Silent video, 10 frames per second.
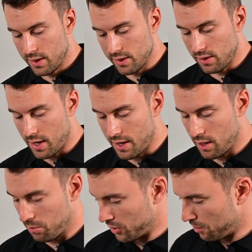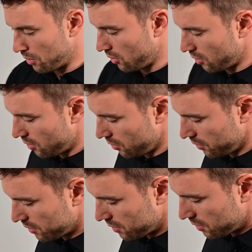is lined up with the bolt
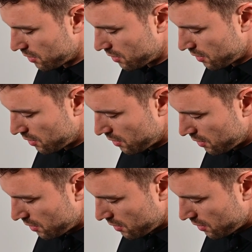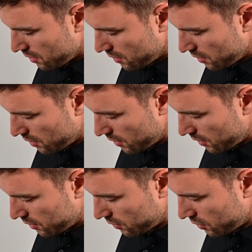holes. And
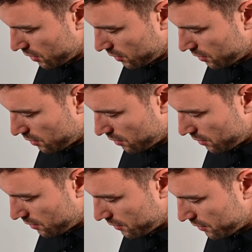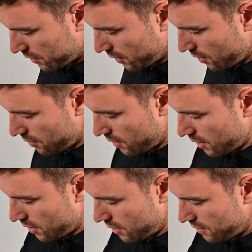nice and gentle, secure
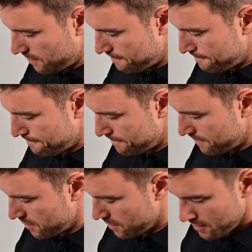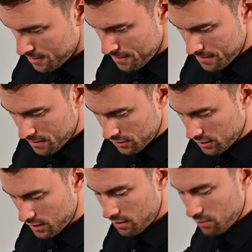that in.
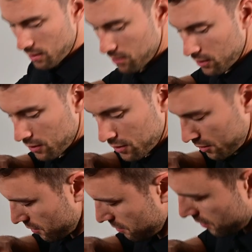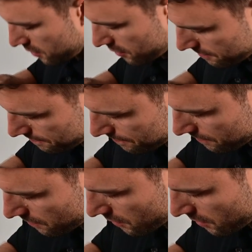Should add my bolts already.
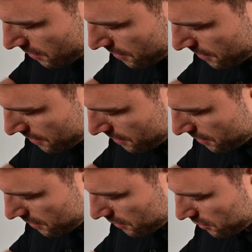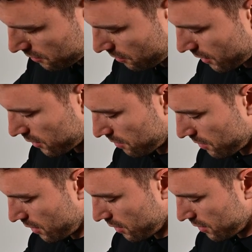Let's thread some
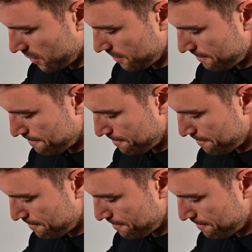of these in.